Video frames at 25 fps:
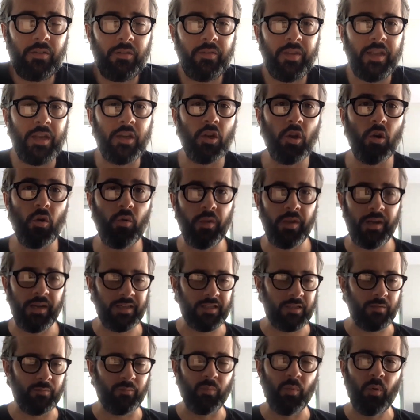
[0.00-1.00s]
know that
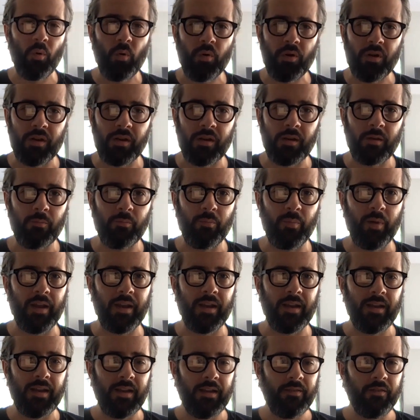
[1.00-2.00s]
it's important, but
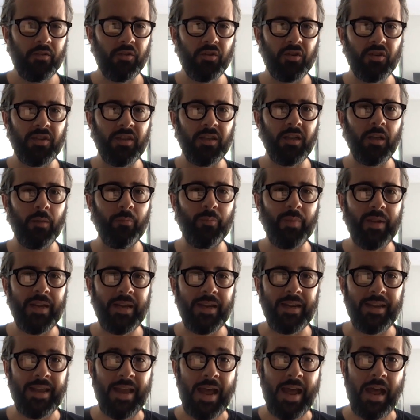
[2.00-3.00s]
there's still a
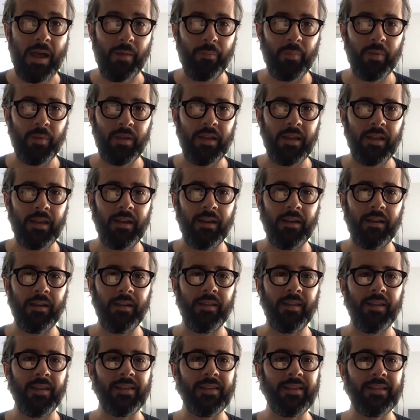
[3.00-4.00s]
big gap in
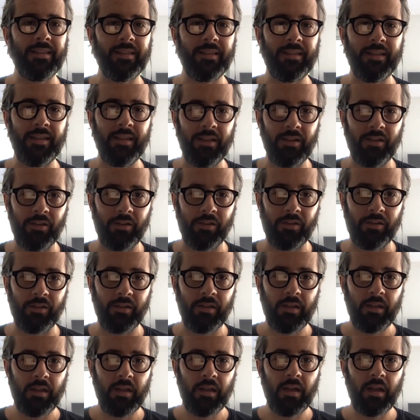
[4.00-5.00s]
the skill
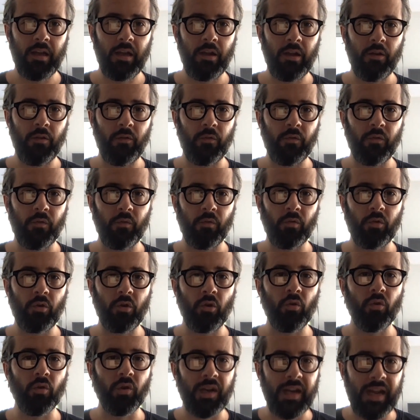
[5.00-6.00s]
of
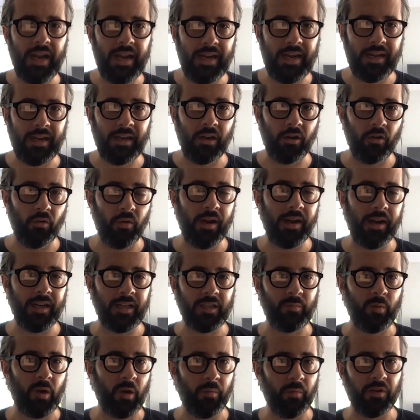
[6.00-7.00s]
creating a great
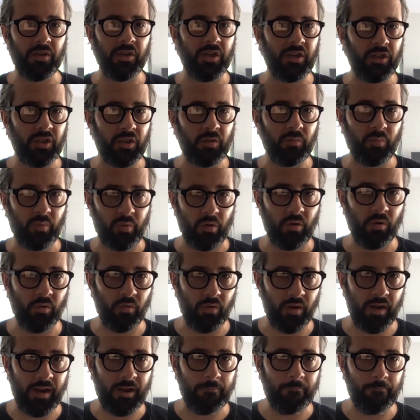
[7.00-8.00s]
experimentation
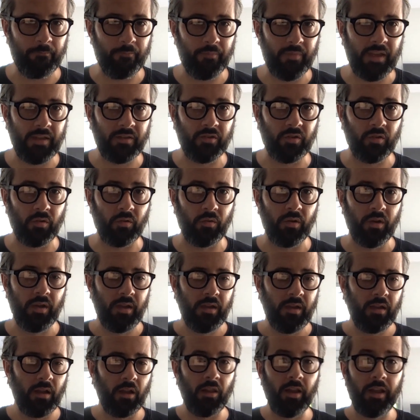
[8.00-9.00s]
program. And so
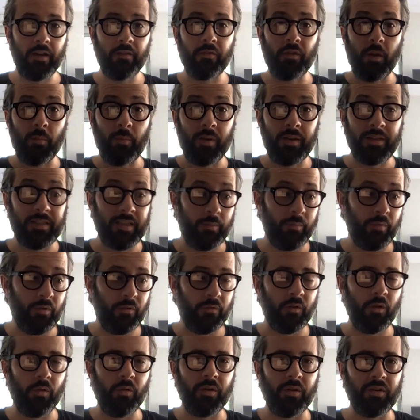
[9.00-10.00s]
a lot of companies have been
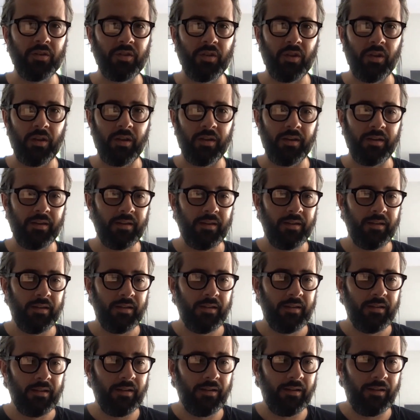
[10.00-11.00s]
focused on
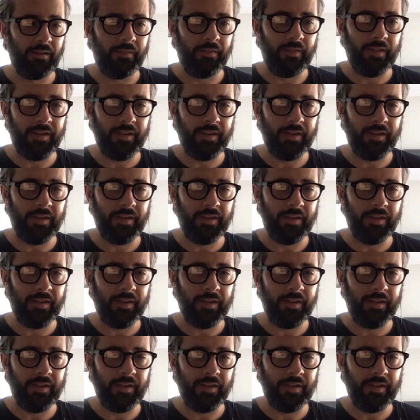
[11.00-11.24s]
the